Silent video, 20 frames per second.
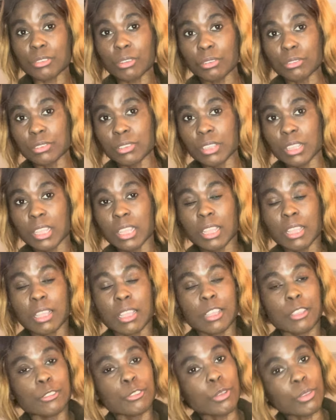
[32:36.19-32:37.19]
on
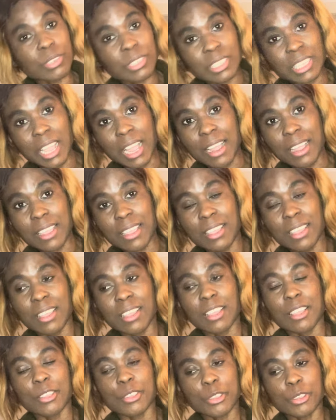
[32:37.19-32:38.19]
your style,
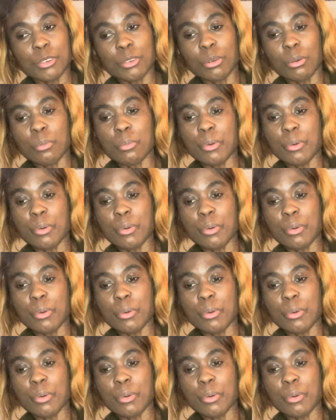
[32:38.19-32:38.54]
you know.